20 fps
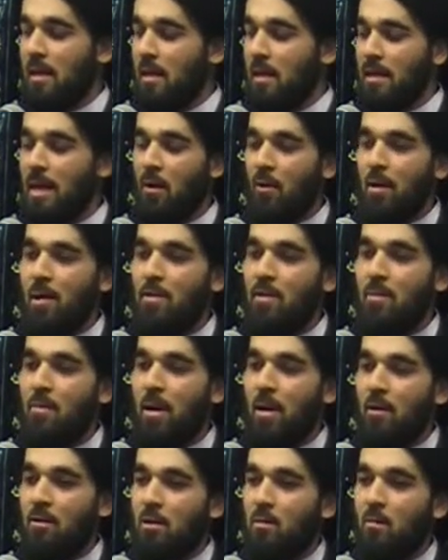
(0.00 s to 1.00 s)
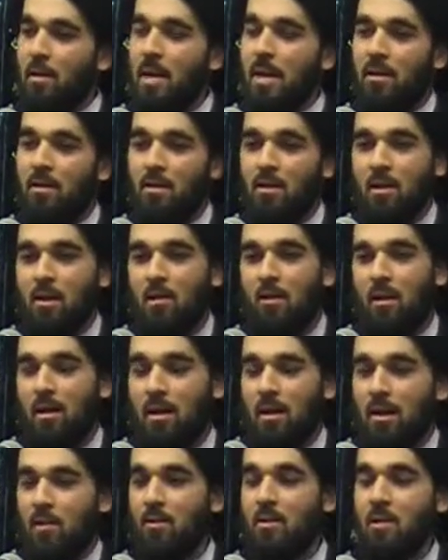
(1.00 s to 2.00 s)
Now he's about to be
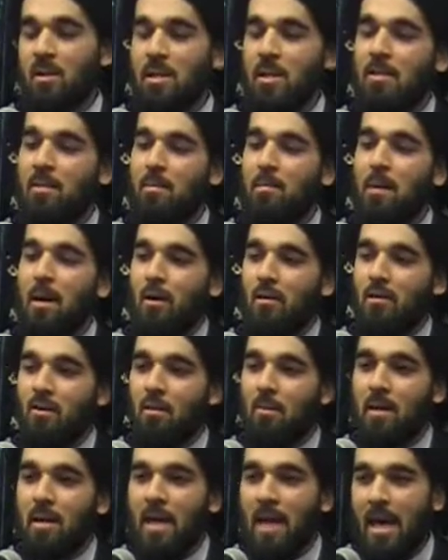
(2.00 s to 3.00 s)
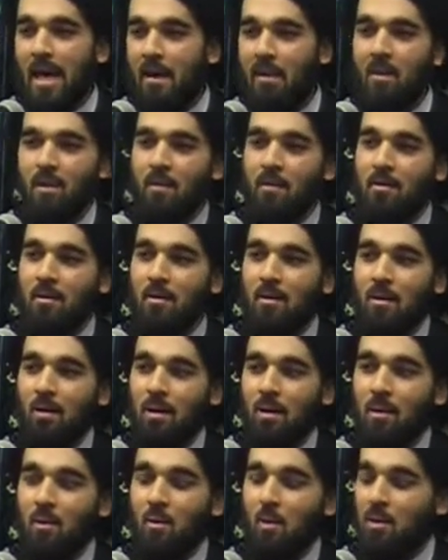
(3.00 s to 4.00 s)
executed. He's about to be hanged
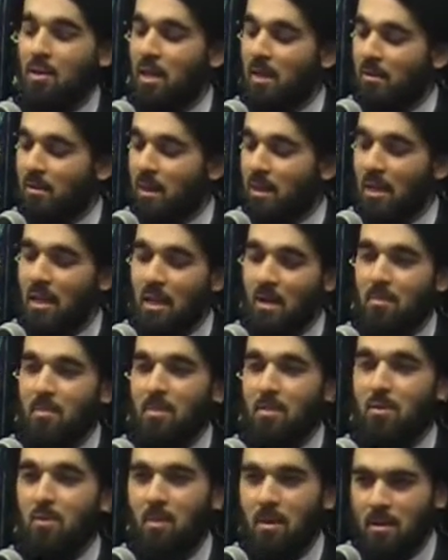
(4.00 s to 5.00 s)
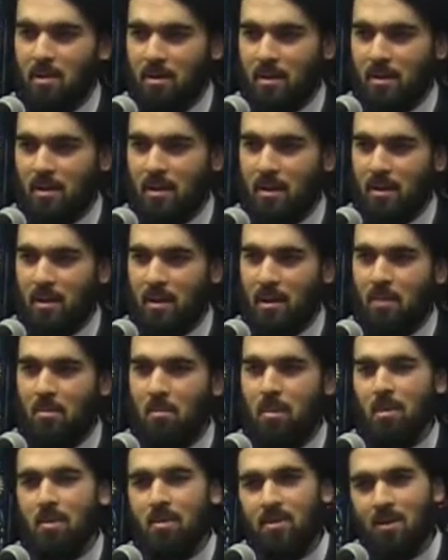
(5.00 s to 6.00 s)
when shaitan comes to Rasul again.
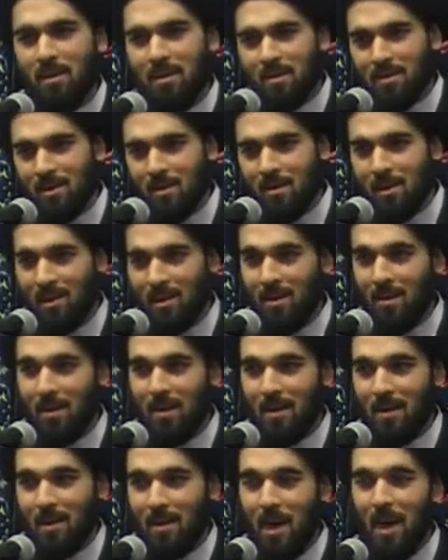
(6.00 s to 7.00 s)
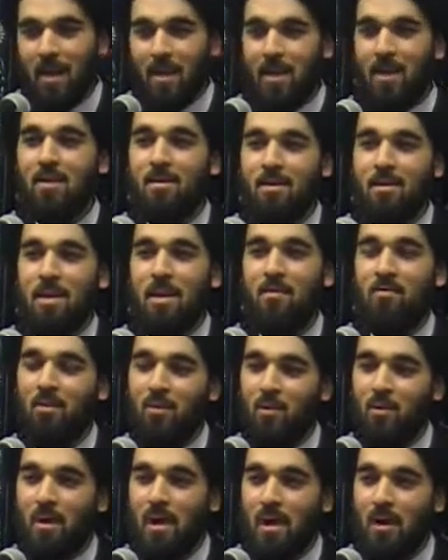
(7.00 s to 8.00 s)
Rasul, I can save
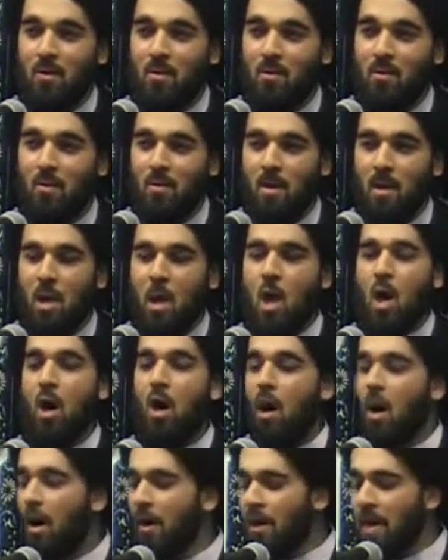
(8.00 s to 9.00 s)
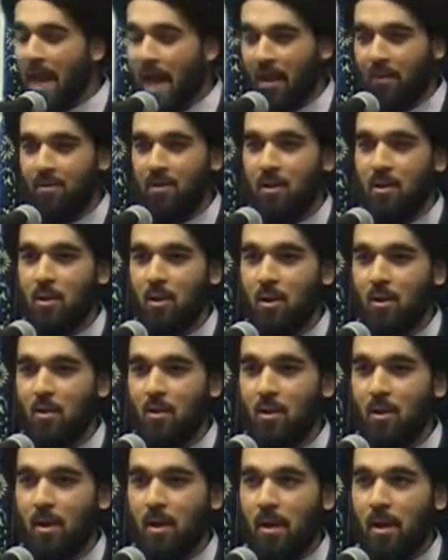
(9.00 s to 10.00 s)
you now. All you have to
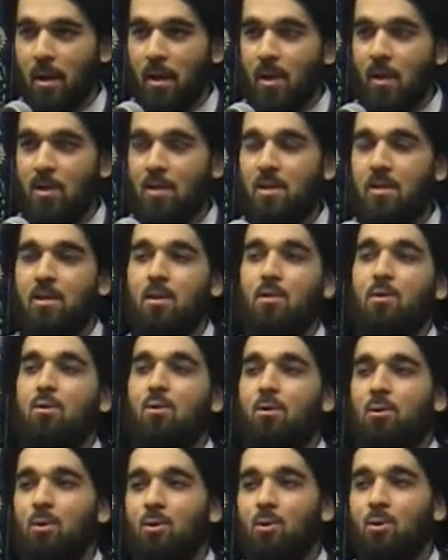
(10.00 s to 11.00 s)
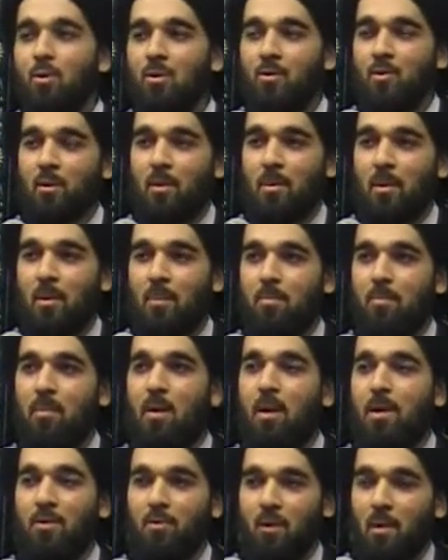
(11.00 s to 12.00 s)
do is do sujood for me.
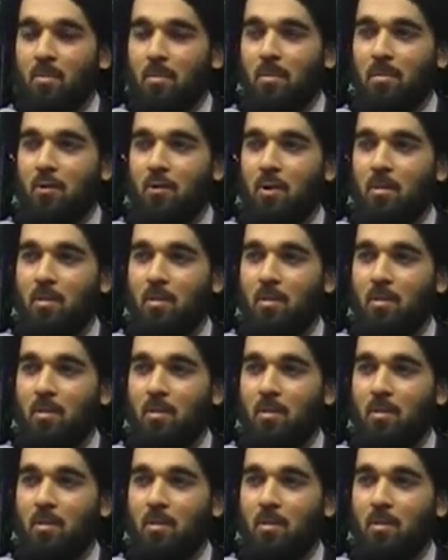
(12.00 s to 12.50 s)
Prostrate before